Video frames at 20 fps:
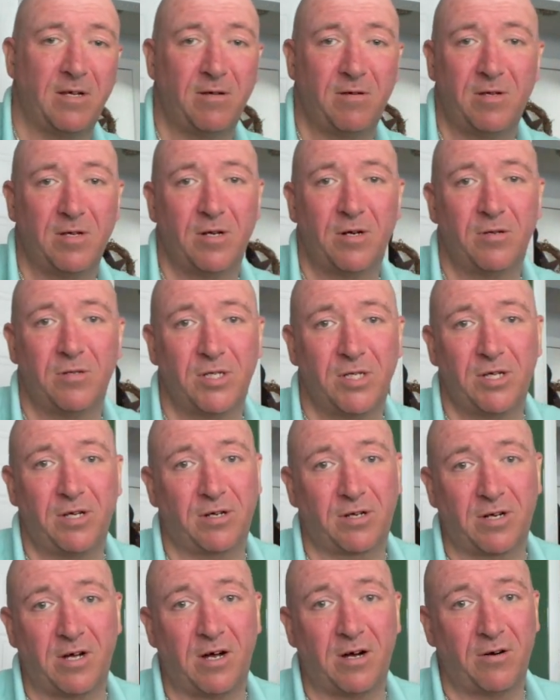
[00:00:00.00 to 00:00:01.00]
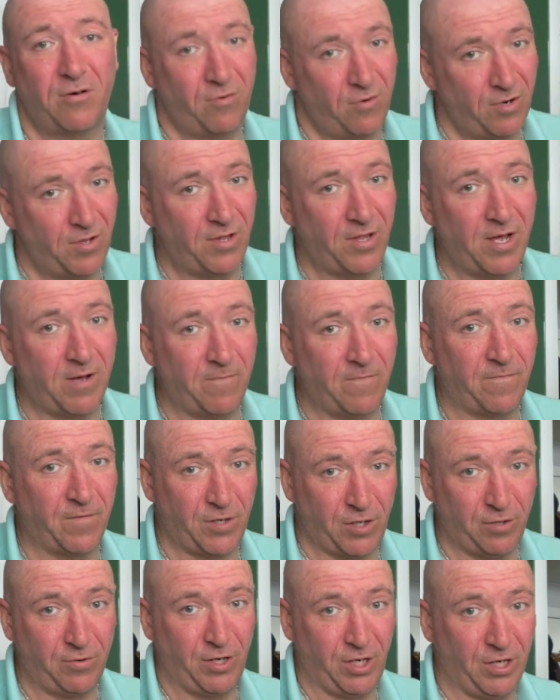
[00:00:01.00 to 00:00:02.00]
You don't see a car or them for
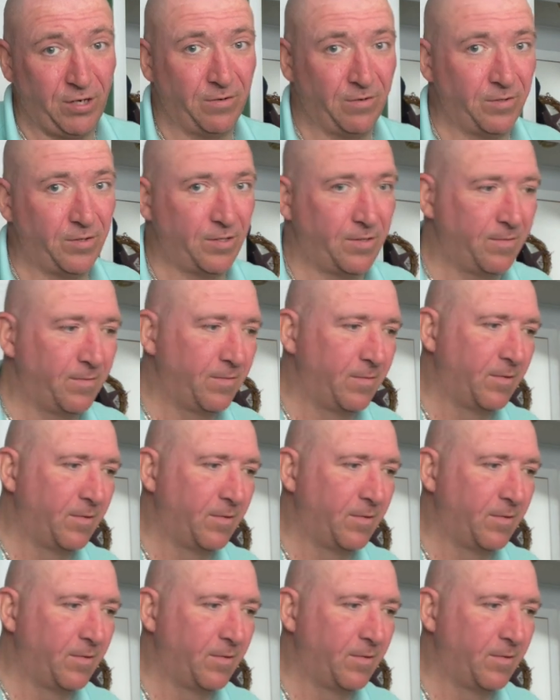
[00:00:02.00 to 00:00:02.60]
two years.